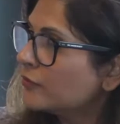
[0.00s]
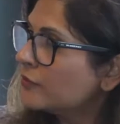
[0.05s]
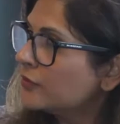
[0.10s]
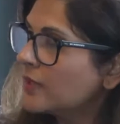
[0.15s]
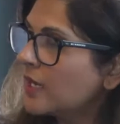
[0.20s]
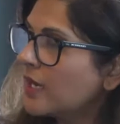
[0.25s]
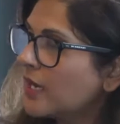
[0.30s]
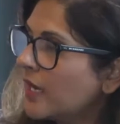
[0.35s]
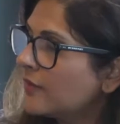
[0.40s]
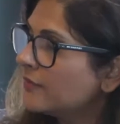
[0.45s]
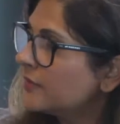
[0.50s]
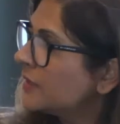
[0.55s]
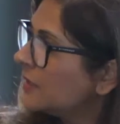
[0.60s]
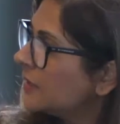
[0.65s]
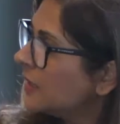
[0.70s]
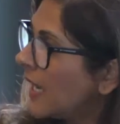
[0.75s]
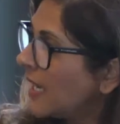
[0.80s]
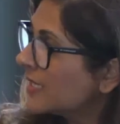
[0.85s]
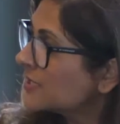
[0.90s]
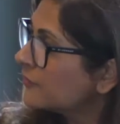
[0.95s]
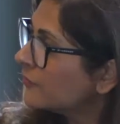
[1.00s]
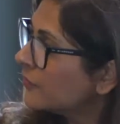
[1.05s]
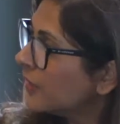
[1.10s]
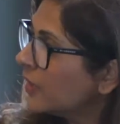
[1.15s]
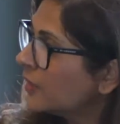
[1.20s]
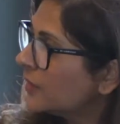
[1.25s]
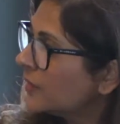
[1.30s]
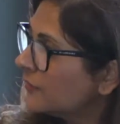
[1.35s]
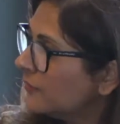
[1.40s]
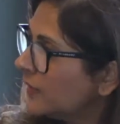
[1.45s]
I
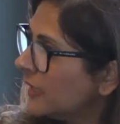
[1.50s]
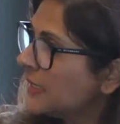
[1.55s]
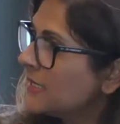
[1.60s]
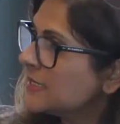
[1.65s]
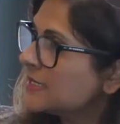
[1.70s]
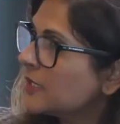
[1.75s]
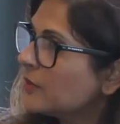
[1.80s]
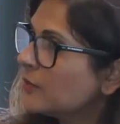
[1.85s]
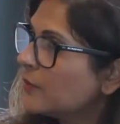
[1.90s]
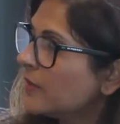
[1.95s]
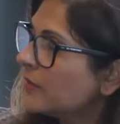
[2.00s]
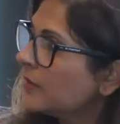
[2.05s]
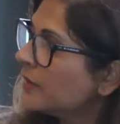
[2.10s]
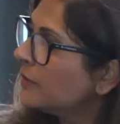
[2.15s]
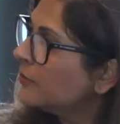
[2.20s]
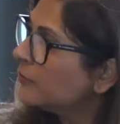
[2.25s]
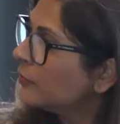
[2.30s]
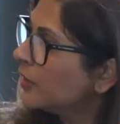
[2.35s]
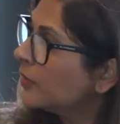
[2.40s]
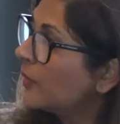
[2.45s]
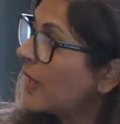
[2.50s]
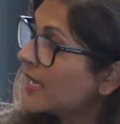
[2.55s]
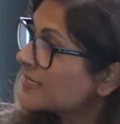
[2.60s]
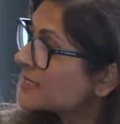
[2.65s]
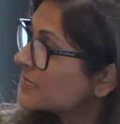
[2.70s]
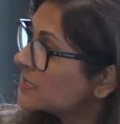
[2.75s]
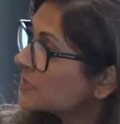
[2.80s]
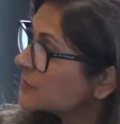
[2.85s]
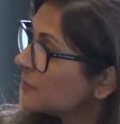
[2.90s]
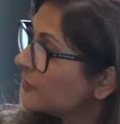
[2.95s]
hadn't really dealt with real
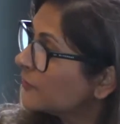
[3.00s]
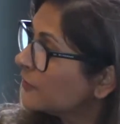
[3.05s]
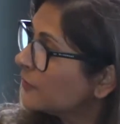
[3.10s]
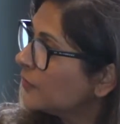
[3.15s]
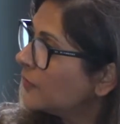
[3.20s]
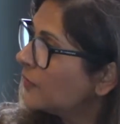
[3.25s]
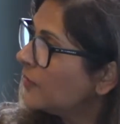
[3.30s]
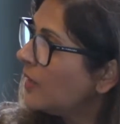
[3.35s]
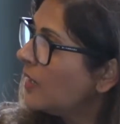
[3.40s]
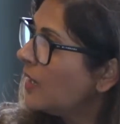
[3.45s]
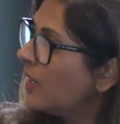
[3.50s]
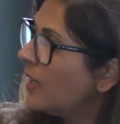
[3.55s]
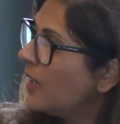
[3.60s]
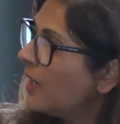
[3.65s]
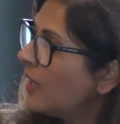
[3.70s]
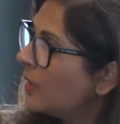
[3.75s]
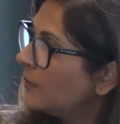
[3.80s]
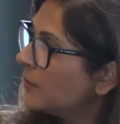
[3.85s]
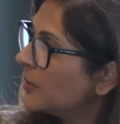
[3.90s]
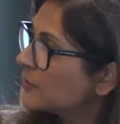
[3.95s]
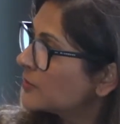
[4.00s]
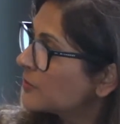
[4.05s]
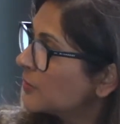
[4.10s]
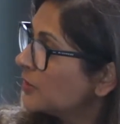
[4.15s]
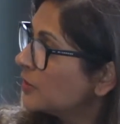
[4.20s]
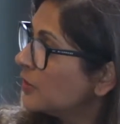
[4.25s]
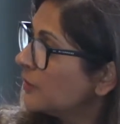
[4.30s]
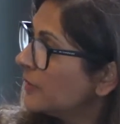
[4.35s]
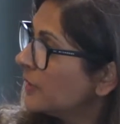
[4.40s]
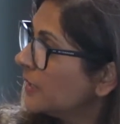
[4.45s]
assets before. It was
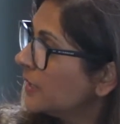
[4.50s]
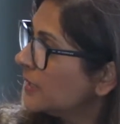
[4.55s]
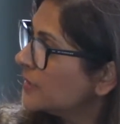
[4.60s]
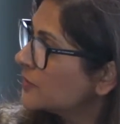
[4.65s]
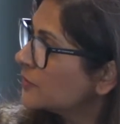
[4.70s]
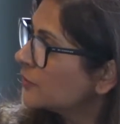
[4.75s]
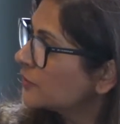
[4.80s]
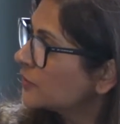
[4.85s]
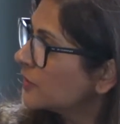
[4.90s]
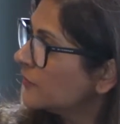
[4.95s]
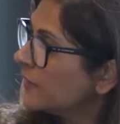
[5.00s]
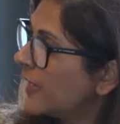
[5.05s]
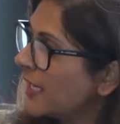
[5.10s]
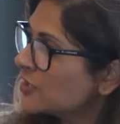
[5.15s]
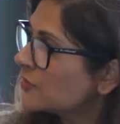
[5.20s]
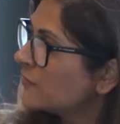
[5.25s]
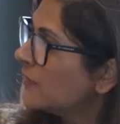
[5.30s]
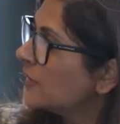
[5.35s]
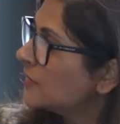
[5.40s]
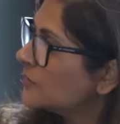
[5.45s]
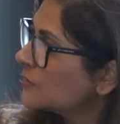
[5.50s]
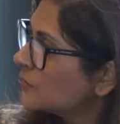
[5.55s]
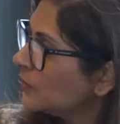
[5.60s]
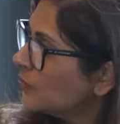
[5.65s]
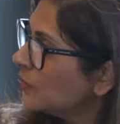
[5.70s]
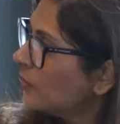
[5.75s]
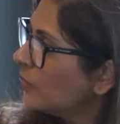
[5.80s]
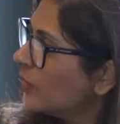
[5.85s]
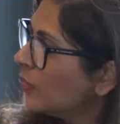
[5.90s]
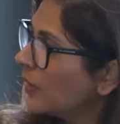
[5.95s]
predominantly sort of hedge funds
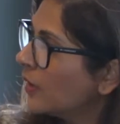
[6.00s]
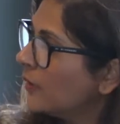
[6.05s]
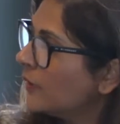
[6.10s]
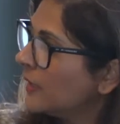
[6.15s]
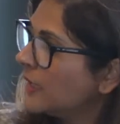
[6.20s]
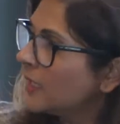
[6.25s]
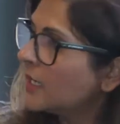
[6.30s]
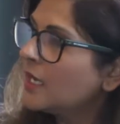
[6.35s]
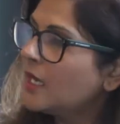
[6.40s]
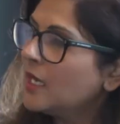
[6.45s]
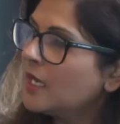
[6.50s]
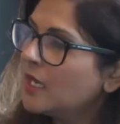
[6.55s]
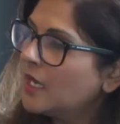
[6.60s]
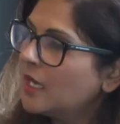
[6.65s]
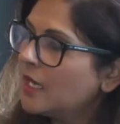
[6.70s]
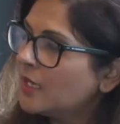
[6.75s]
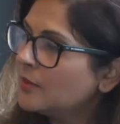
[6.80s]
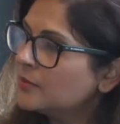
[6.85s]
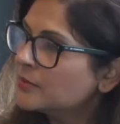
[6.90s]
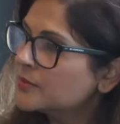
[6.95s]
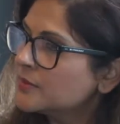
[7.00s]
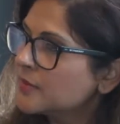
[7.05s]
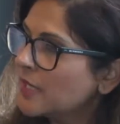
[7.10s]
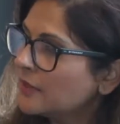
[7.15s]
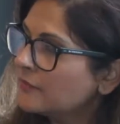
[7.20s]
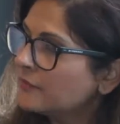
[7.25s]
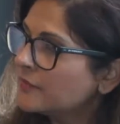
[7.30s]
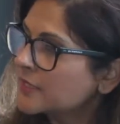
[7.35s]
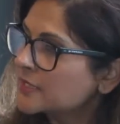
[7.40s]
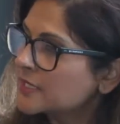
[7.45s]
or long only
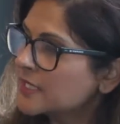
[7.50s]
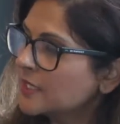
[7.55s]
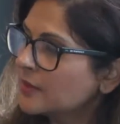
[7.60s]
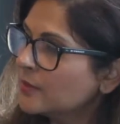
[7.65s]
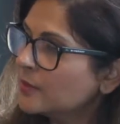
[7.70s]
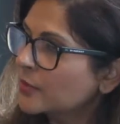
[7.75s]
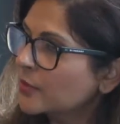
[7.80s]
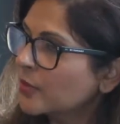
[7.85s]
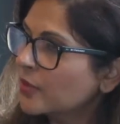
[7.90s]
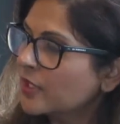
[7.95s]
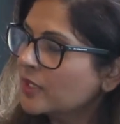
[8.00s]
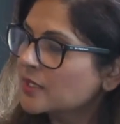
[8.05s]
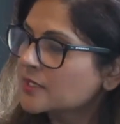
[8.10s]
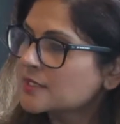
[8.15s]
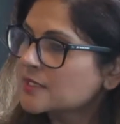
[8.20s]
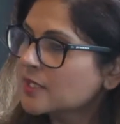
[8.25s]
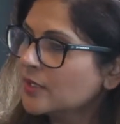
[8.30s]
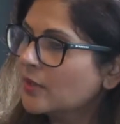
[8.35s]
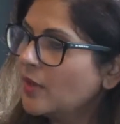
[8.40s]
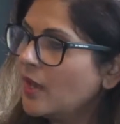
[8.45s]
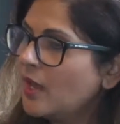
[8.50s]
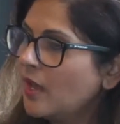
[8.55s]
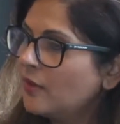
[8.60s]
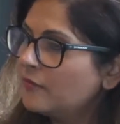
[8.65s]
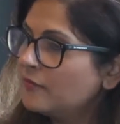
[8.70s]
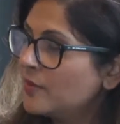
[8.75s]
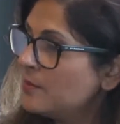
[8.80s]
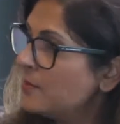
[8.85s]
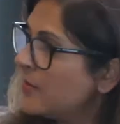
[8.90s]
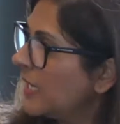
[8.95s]
and fixed income products. So
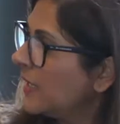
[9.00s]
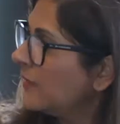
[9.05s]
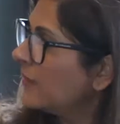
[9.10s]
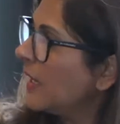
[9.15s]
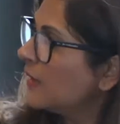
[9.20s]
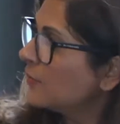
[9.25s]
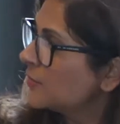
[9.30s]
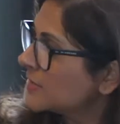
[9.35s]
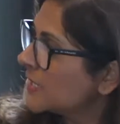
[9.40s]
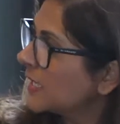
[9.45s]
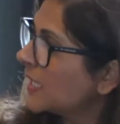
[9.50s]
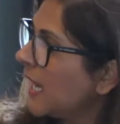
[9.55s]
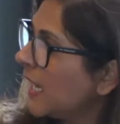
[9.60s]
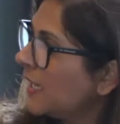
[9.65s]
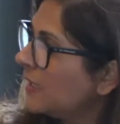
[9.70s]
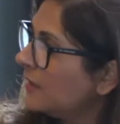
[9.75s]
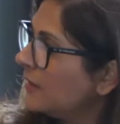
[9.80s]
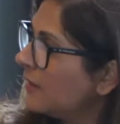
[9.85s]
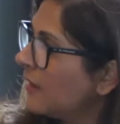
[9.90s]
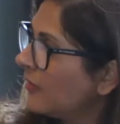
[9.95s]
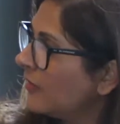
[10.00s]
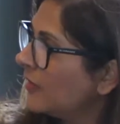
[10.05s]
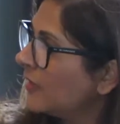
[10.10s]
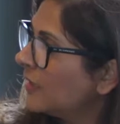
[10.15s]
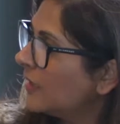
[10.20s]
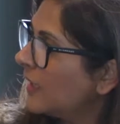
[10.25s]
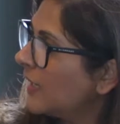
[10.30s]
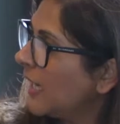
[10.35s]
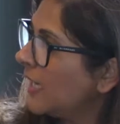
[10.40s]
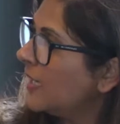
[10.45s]
for me, that was again
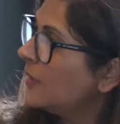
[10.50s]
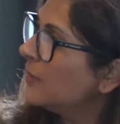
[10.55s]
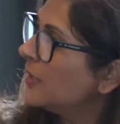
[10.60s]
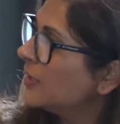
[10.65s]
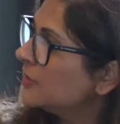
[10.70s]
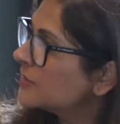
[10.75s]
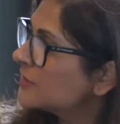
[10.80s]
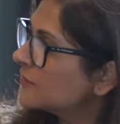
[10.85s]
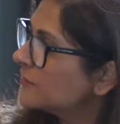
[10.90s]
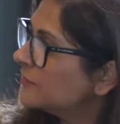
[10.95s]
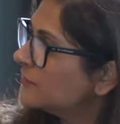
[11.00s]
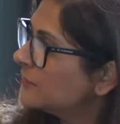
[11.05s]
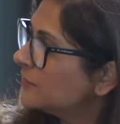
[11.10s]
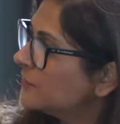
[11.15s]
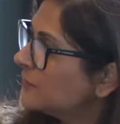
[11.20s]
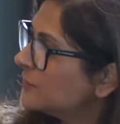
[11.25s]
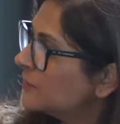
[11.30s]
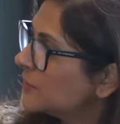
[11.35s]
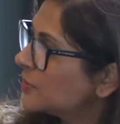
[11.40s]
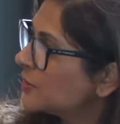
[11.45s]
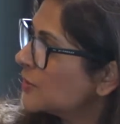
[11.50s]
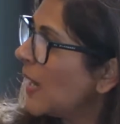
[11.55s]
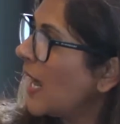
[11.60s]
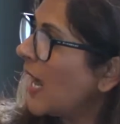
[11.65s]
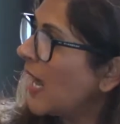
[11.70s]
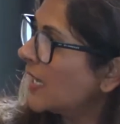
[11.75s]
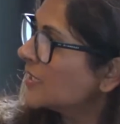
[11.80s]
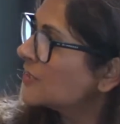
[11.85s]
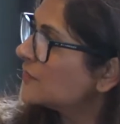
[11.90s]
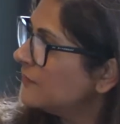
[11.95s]
another element to
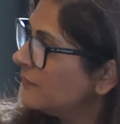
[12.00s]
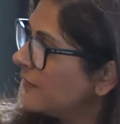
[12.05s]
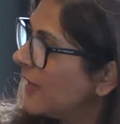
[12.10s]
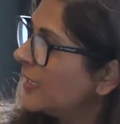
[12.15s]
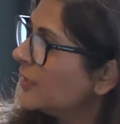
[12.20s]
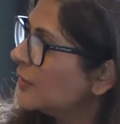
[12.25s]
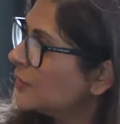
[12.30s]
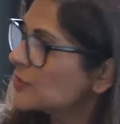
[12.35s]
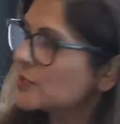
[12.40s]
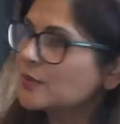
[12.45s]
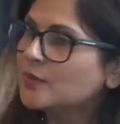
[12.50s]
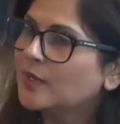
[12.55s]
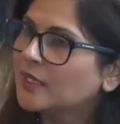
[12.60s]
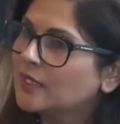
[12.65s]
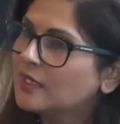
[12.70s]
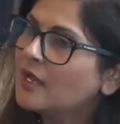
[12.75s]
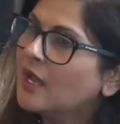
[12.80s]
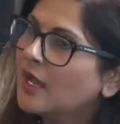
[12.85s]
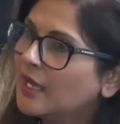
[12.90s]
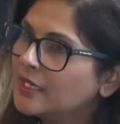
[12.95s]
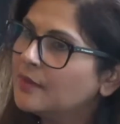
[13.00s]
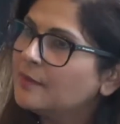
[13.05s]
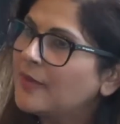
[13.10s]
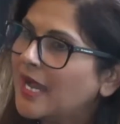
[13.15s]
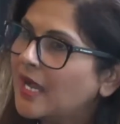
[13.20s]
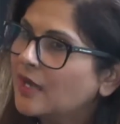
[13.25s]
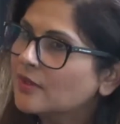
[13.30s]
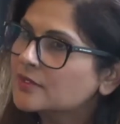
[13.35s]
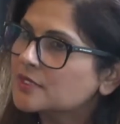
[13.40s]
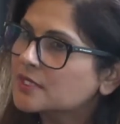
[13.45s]
add value to and learn
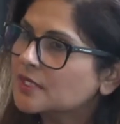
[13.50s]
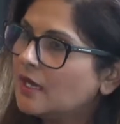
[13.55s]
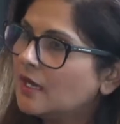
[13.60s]
about.